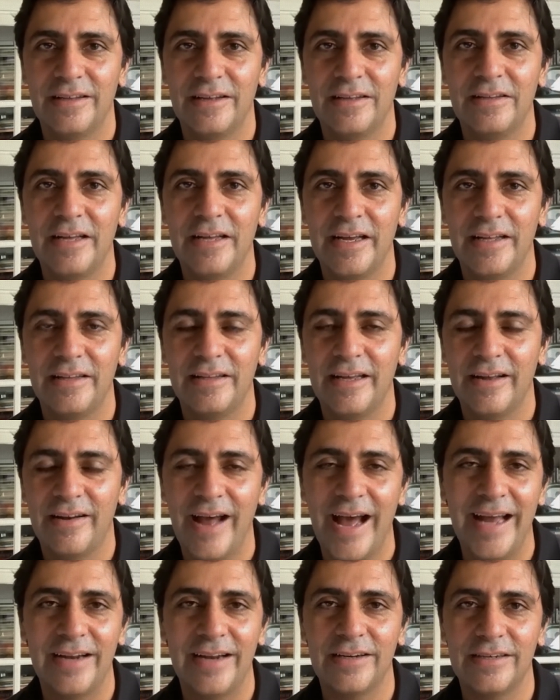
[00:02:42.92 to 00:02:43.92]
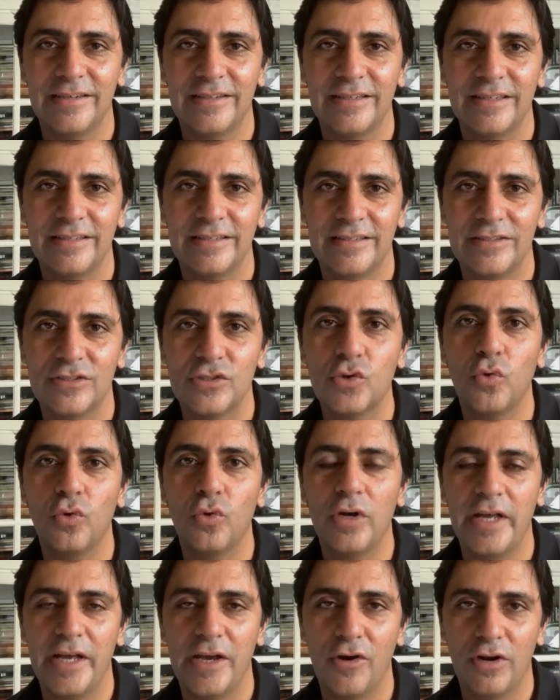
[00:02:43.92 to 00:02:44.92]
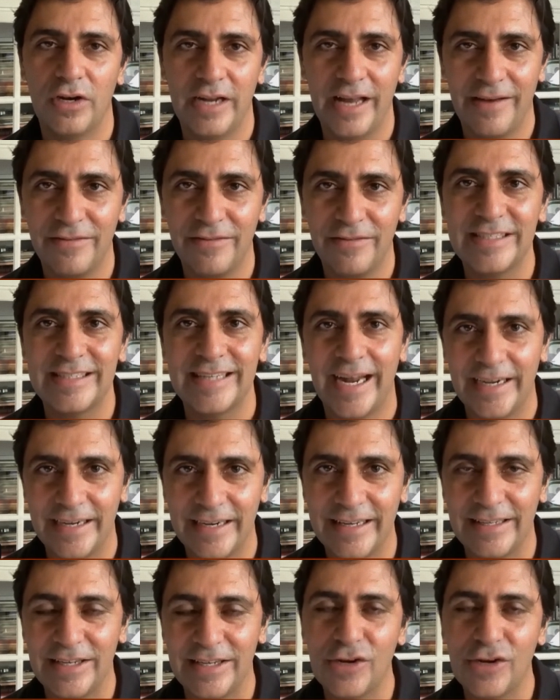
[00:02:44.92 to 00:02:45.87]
they ran a school day on every Saturday.